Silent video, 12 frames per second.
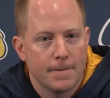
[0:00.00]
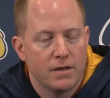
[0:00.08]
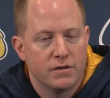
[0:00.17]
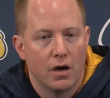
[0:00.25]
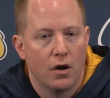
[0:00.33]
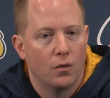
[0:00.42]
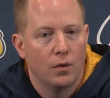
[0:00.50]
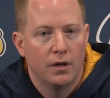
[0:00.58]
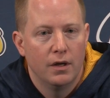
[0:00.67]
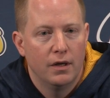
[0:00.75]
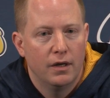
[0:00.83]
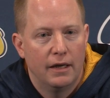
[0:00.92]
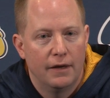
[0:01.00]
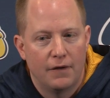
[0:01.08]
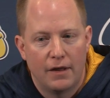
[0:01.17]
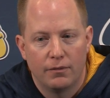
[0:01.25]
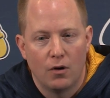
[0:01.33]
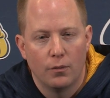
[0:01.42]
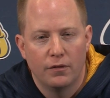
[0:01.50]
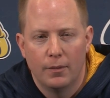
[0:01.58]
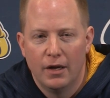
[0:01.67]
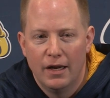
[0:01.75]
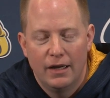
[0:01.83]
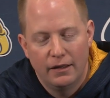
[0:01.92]
so if I throw him some
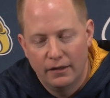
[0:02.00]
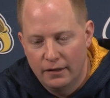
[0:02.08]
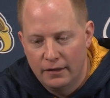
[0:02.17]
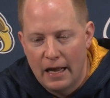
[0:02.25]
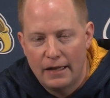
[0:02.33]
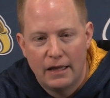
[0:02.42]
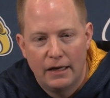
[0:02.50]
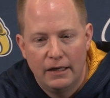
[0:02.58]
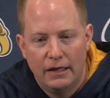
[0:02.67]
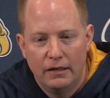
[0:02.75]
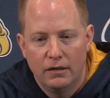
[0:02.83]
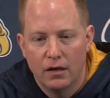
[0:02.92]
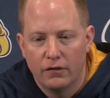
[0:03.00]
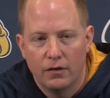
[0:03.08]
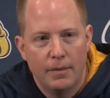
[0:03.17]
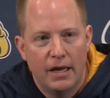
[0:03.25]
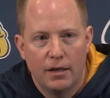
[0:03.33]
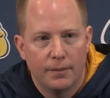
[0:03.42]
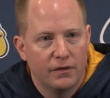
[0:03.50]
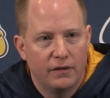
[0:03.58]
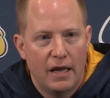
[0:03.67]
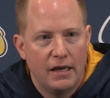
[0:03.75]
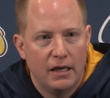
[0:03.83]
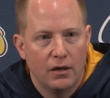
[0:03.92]
not that he doesn't make a
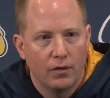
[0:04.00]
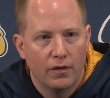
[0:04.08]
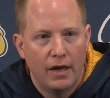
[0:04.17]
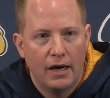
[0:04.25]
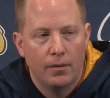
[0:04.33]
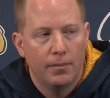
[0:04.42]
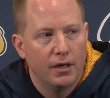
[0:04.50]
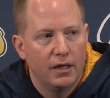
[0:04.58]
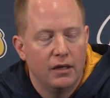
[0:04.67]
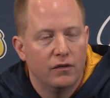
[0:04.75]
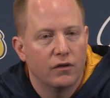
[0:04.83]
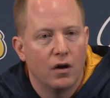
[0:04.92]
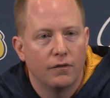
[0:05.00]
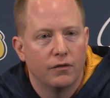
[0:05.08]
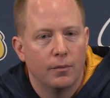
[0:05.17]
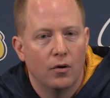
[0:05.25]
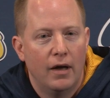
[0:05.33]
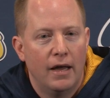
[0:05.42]
mistake here or there but he's comfortable